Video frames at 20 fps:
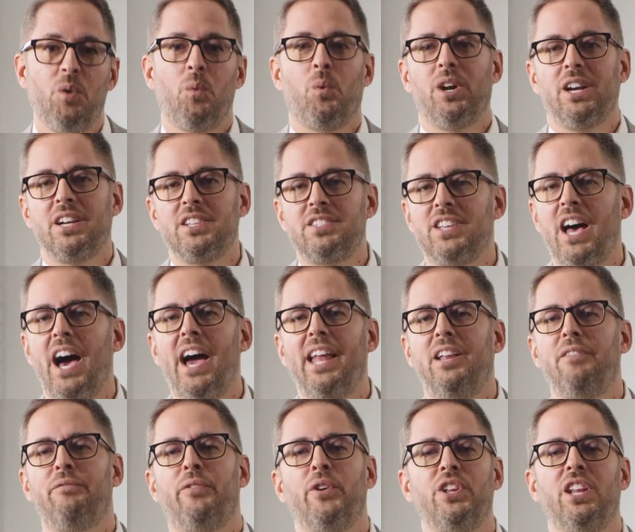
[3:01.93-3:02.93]
We're
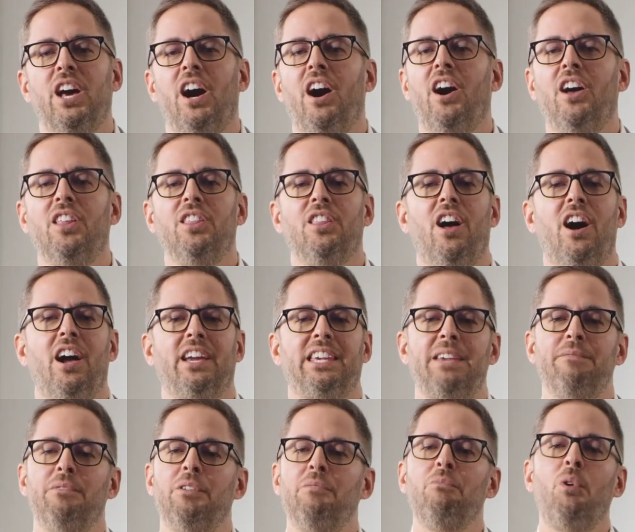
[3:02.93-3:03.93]
excited for you to unlock
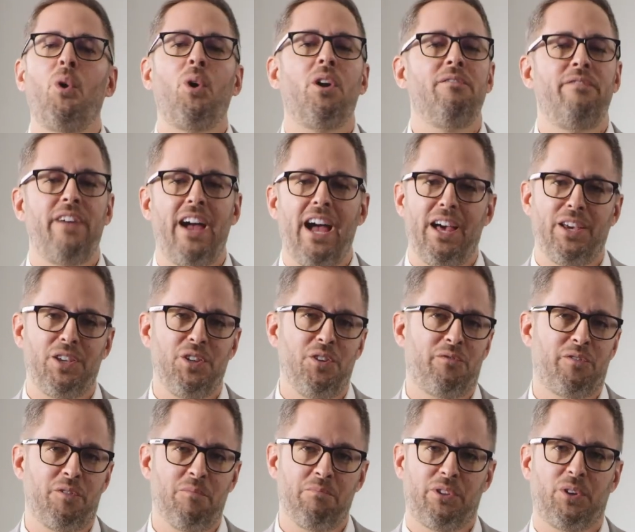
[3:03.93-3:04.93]
even more value
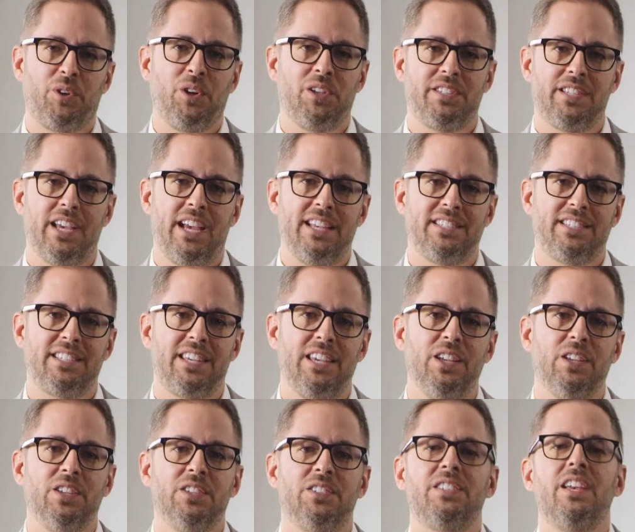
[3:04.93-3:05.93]
from Pluralsight
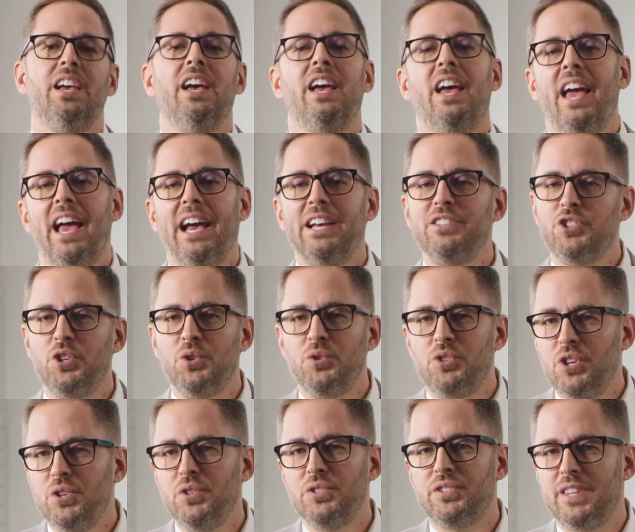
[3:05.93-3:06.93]
skills as you
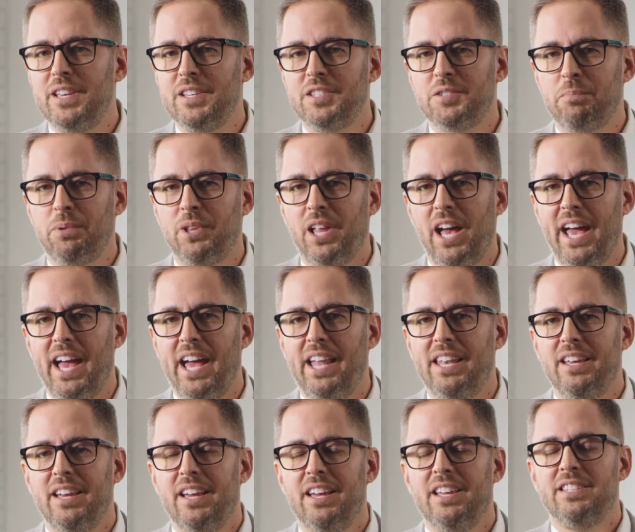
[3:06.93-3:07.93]
use this
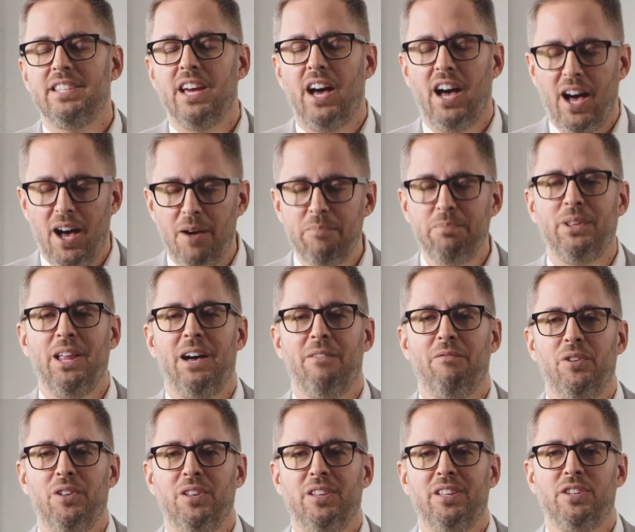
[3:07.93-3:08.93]
plan to
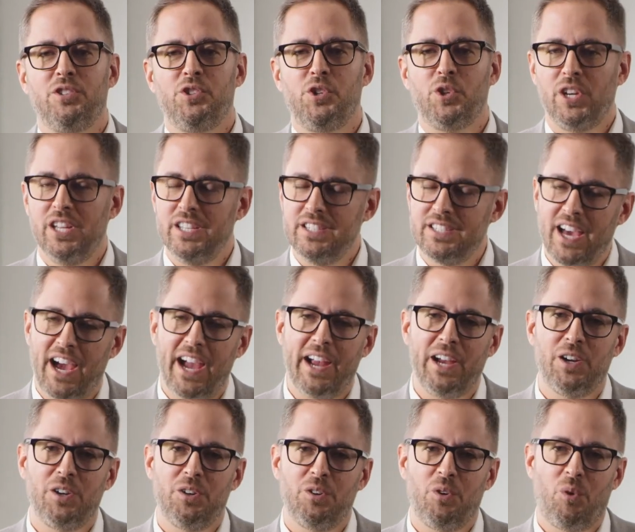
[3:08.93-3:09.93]
uplevel your entire